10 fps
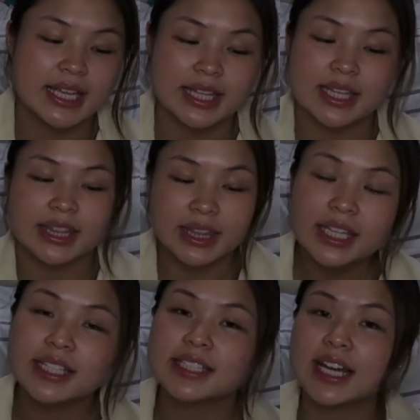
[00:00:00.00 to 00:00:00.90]
and then
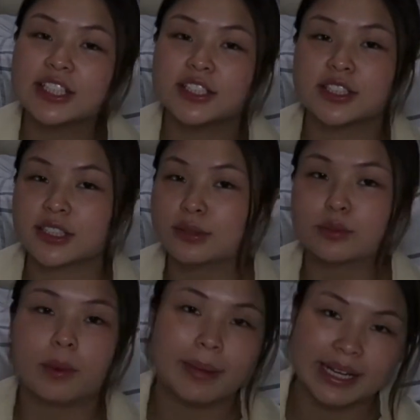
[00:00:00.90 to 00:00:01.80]
these i just use
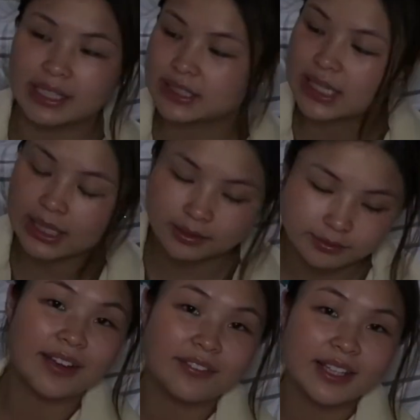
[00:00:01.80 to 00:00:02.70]
one pack at a time
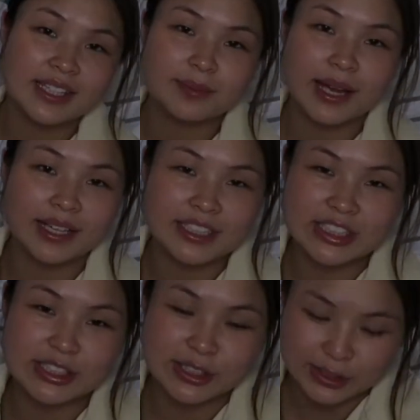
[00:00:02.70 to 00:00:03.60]
i find this
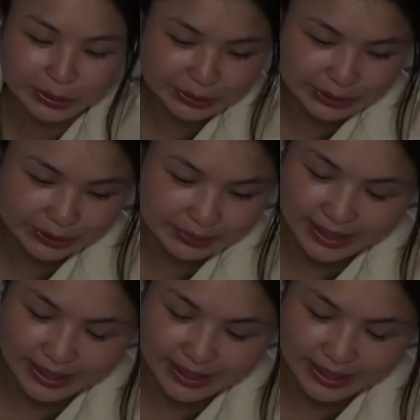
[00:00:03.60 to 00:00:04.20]
packaging so cute